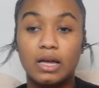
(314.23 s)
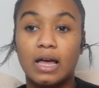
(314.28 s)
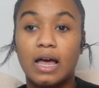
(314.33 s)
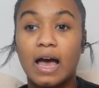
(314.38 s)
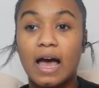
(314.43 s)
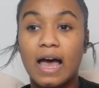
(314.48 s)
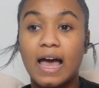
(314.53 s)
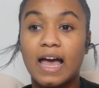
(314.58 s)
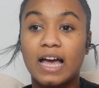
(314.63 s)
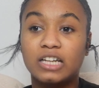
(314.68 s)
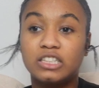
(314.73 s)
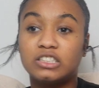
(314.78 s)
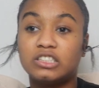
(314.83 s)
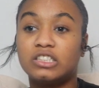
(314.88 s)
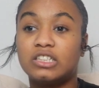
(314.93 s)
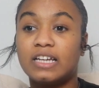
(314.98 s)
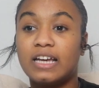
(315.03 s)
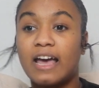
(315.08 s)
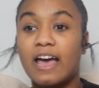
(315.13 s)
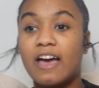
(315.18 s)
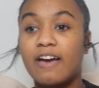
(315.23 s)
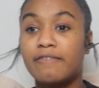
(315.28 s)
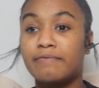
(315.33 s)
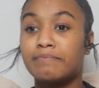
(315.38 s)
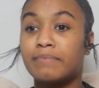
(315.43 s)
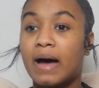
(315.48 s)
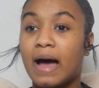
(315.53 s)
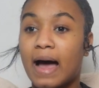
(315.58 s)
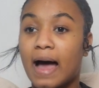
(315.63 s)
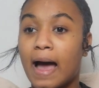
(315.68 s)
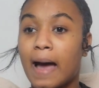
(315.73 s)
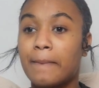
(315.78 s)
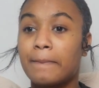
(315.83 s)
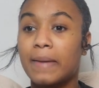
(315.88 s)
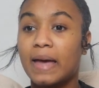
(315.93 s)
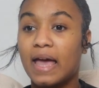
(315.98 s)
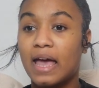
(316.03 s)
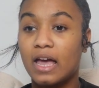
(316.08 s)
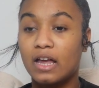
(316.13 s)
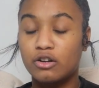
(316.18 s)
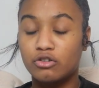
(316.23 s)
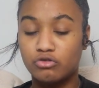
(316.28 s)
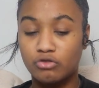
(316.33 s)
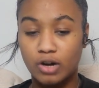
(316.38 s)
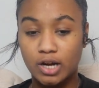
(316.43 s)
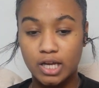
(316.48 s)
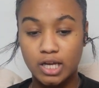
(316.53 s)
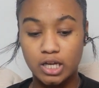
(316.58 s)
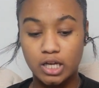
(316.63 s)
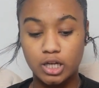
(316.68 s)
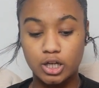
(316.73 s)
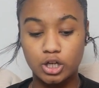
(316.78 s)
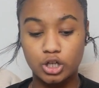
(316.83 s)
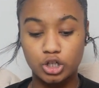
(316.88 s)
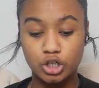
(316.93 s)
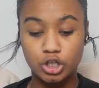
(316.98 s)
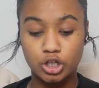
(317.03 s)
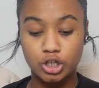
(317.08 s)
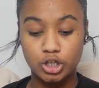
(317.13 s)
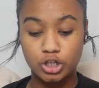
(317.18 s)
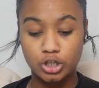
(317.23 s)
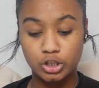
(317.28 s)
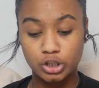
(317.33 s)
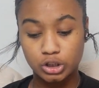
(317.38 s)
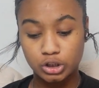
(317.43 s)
I actually have my iPad right here.